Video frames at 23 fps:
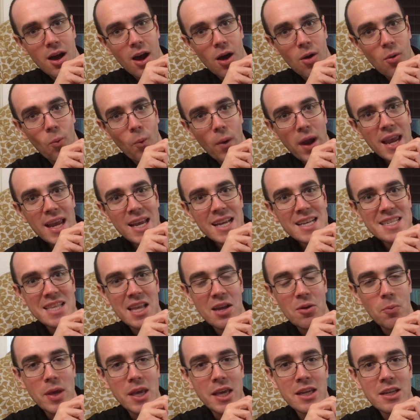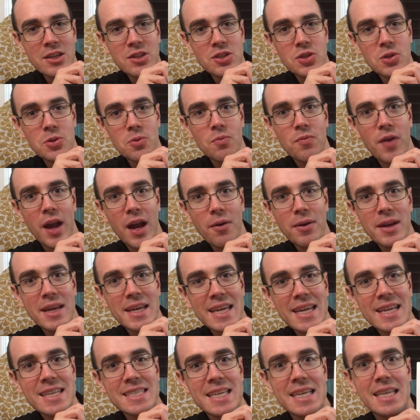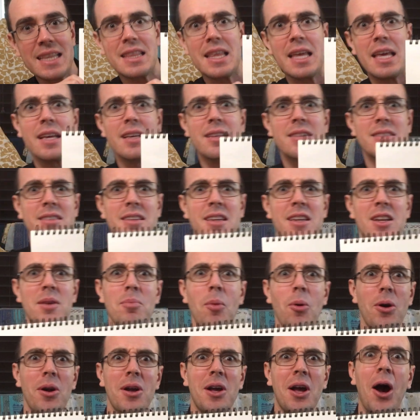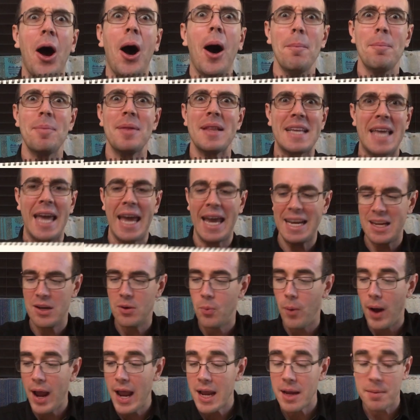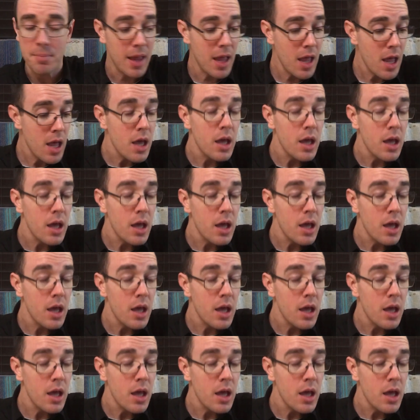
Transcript: Ways that we can do very easy things in a more complicated way.